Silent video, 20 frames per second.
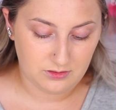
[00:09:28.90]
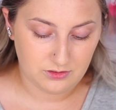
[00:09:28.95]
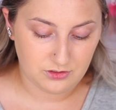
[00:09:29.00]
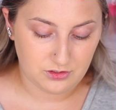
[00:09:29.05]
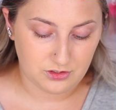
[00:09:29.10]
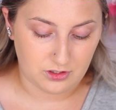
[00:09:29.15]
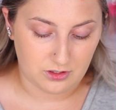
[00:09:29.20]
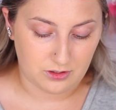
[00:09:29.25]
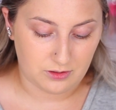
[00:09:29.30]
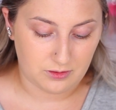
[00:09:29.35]

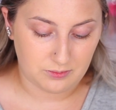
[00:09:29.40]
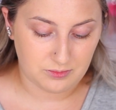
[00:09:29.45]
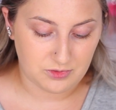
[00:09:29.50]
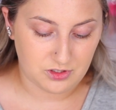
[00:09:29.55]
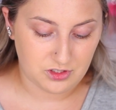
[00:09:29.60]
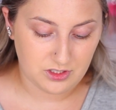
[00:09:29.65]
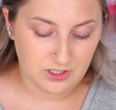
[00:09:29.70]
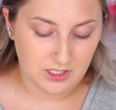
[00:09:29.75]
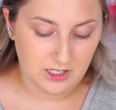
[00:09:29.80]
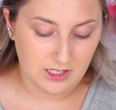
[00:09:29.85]
So I'm
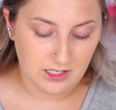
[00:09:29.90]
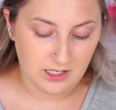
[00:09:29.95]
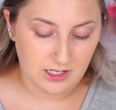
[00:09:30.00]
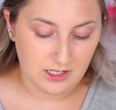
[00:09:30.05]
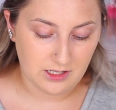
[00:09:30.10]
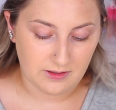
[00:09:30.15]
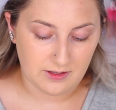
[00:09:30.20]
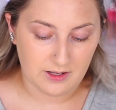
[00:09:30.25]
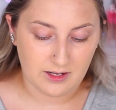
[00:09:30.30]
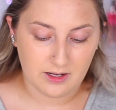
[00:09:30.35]
just
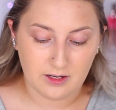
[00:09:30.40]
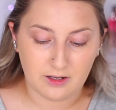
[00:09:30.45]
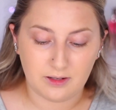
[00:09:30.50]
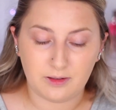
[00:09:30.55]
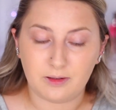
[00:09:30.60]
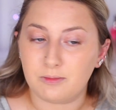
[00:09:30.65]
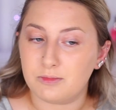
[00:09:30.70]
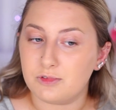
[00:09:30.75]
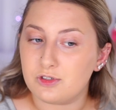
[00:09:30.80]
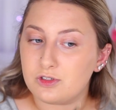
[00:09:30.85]
taking that,
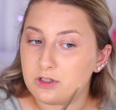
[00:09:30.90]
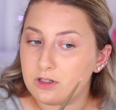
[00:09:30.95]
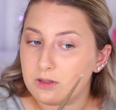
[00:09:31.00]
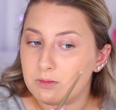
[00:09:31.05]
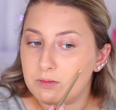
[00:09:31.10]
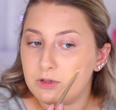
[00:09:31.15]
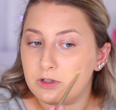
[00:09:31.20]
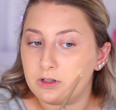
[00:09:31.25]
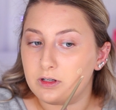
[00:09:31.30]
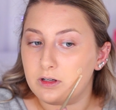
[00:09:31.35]
I'm just gonna
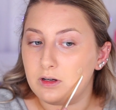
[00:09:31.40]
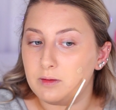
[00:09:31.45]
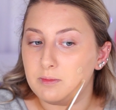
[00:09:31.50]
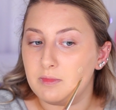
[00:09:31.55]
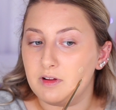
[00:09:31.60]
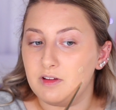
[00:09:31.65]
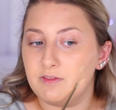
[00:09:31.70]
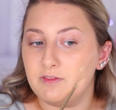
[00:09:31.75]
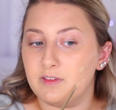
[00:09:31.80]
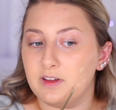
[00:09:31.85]
put it on
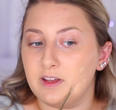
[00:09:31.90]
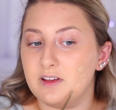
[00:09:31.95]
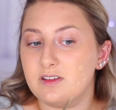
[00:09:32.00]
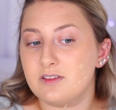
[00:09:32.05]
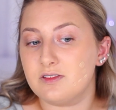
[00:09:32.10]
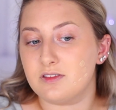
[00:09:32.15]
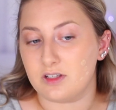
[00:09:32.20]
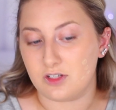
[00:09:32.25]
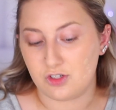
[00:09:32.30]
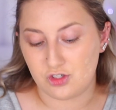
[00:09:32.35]
my
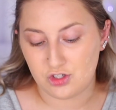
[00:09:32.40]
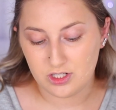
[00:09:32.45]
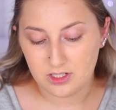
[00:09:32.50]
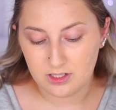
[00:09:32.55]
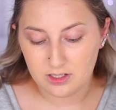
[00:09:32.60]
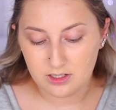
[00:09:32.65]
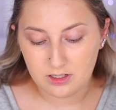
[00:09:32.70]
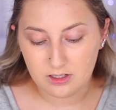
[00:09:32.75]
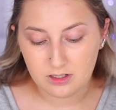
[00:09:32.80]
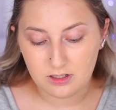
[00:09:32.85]
face like she
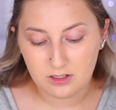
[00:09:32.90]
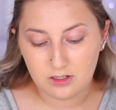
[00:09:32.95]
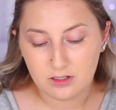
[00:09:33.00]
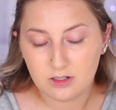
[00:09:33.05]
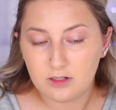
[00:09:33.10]
did.